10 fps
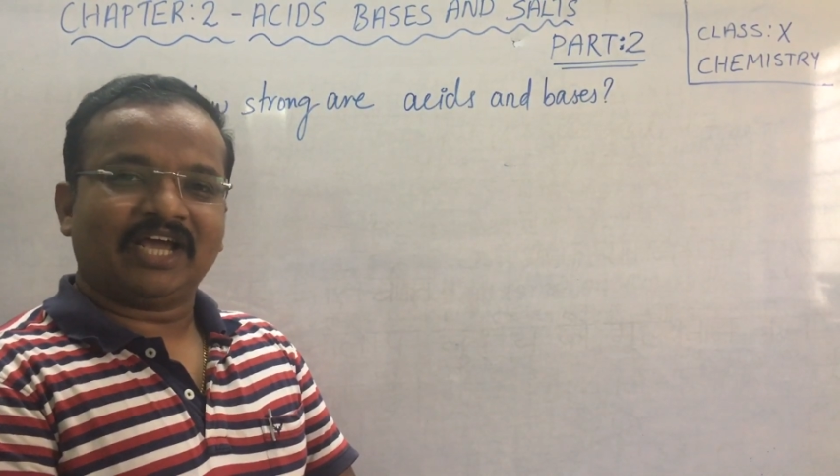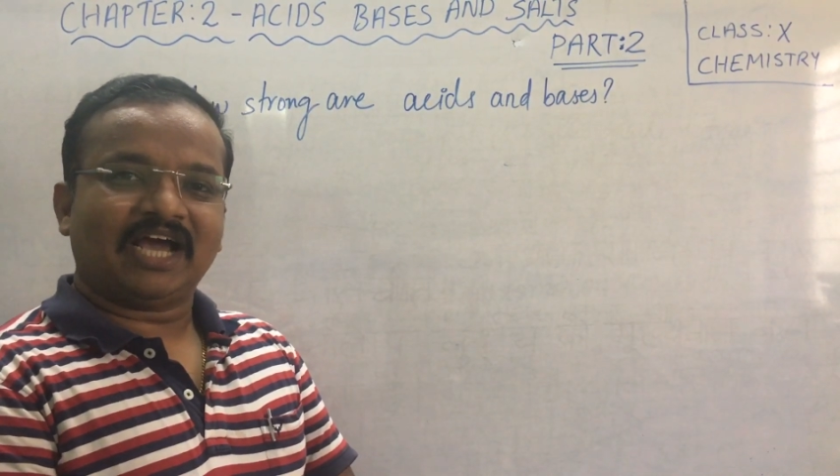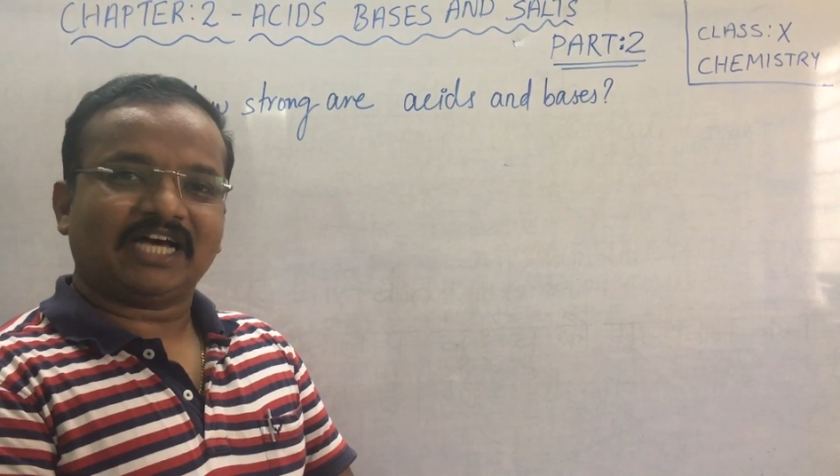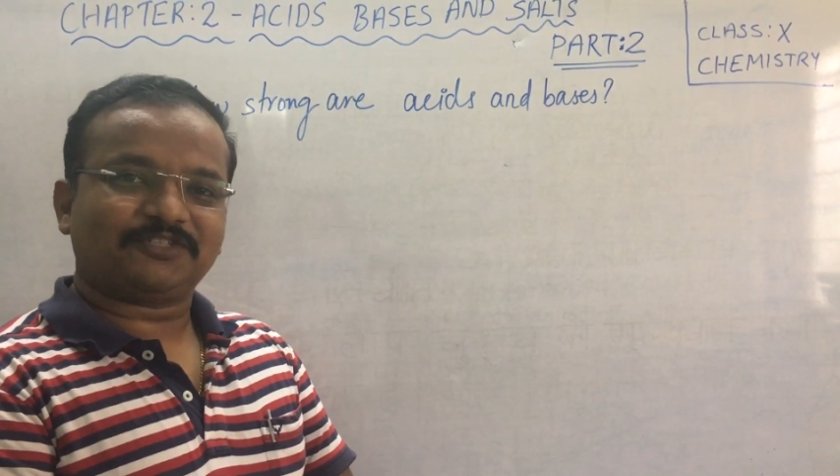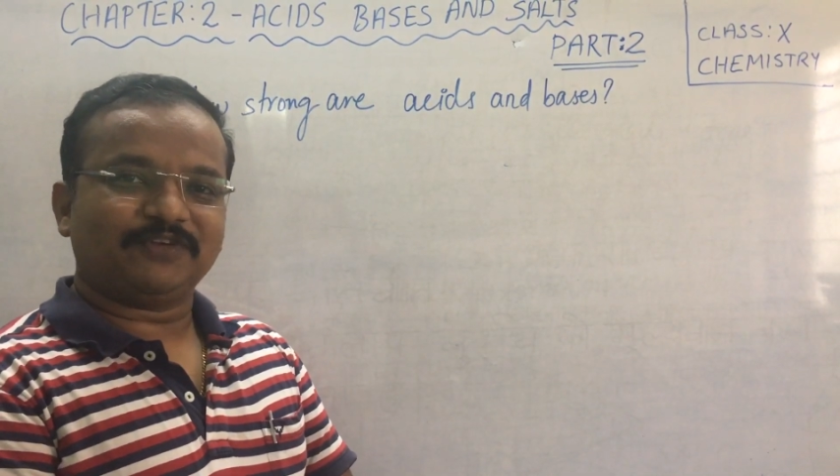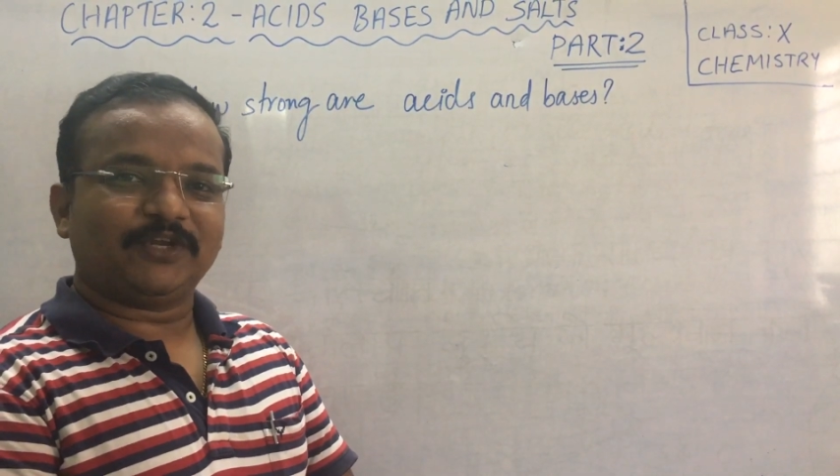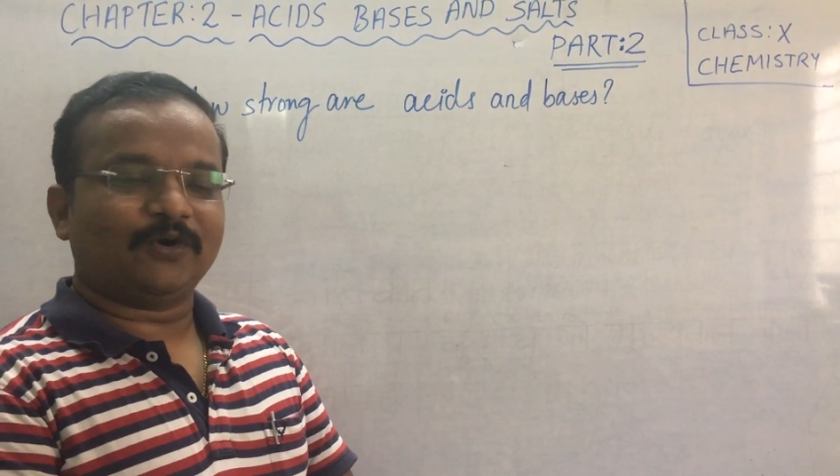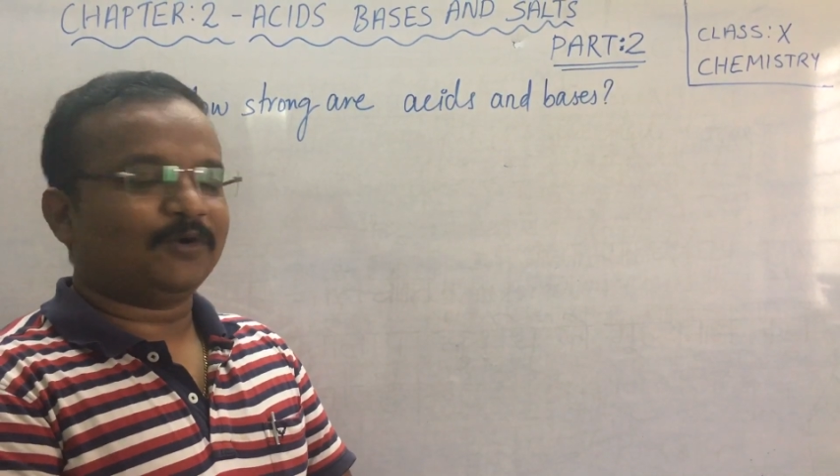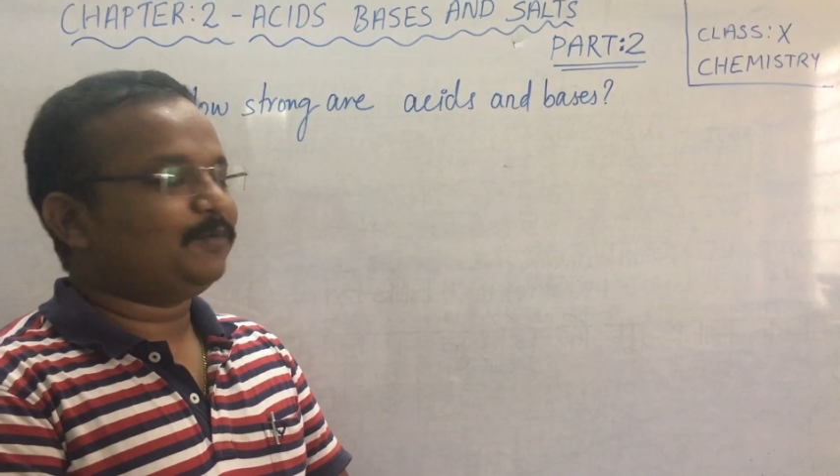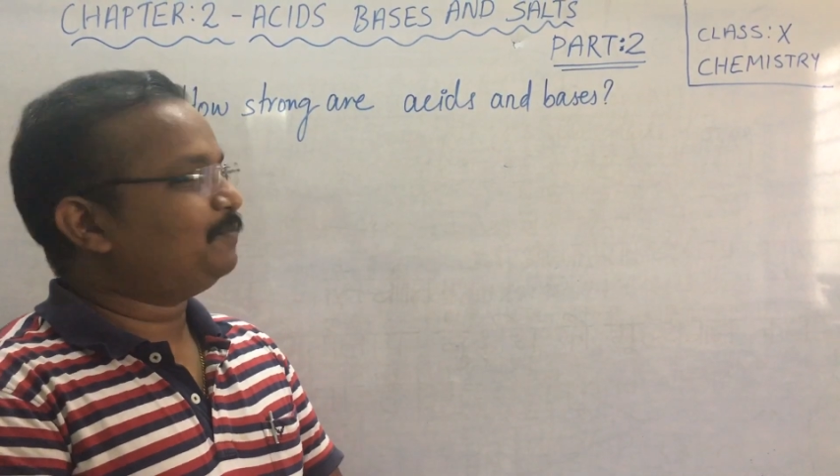As we
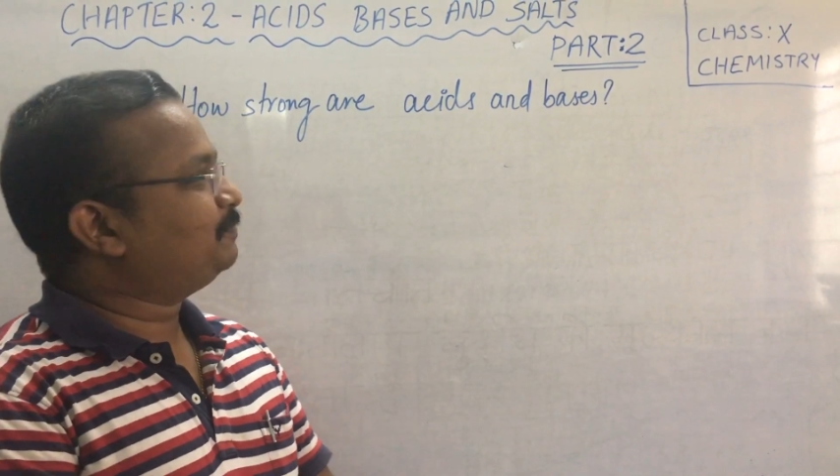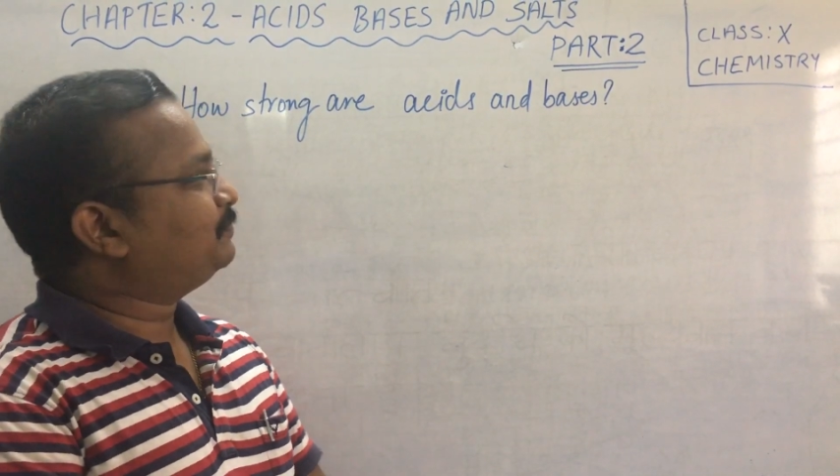know,